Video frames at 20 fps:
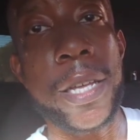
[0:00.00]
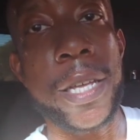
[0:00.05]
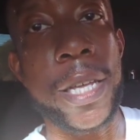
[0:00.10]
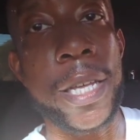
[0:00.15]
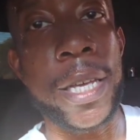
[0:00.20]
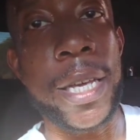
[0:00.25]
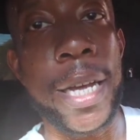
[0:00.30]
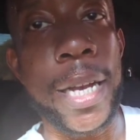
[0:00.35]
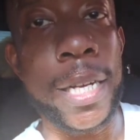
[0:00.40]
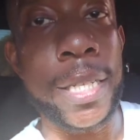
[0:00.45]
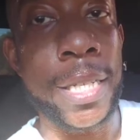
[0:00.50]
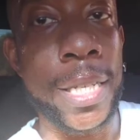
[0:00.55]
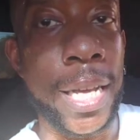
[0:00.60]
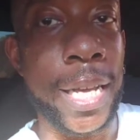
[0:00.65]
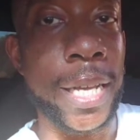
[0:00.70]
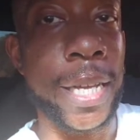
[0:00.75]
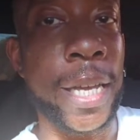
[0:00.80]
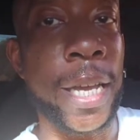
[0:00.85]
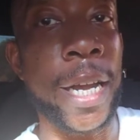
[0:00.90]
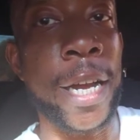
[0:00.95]
he got to
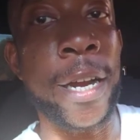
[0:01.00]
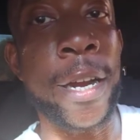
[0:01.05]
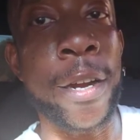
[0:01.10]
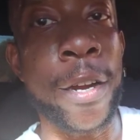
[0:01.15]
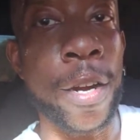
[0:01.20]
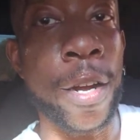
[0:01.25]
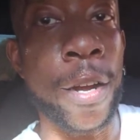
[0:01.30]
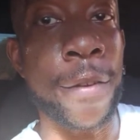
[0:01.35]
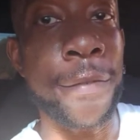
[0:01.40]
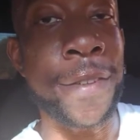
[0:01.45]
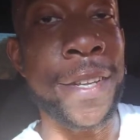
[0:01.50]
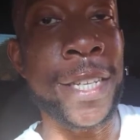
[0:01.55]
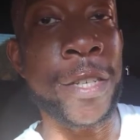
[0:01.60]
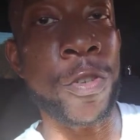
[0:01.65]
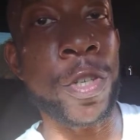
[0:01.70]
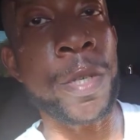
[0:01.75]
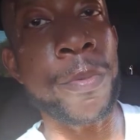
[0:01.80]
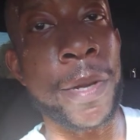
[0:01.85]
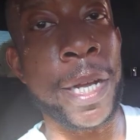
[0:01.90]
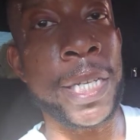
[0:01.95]
take care of his
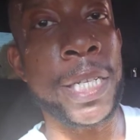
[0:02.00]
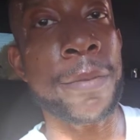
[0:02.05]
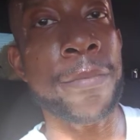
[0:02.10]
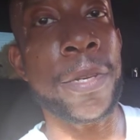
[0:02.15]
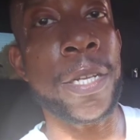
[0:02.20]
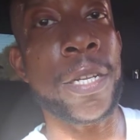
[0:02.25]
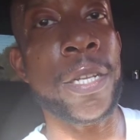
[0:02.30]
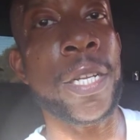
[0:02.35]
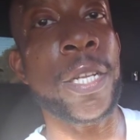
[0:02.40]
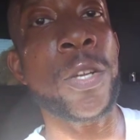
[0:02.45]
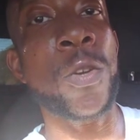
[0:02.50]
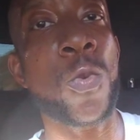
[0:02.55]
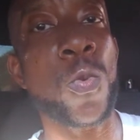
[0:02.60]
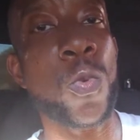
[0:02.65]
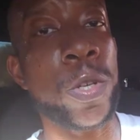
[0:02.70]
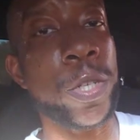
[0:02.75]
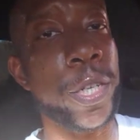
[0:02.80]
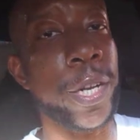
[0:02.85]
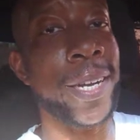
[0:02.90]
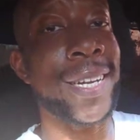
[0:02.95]
responsibility,
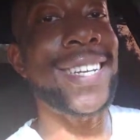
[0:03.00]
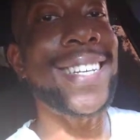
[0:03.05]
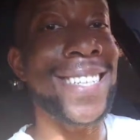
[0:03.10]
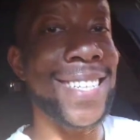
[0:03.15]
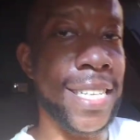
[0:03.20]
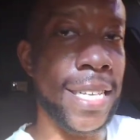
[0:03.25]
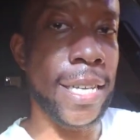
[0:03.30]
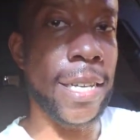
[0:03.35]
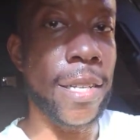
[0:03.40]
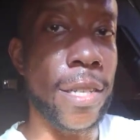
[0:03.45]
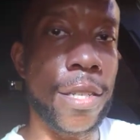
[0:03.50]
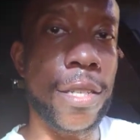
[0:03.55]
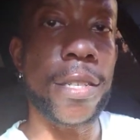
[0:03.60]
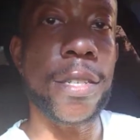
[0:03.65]
which are his kids,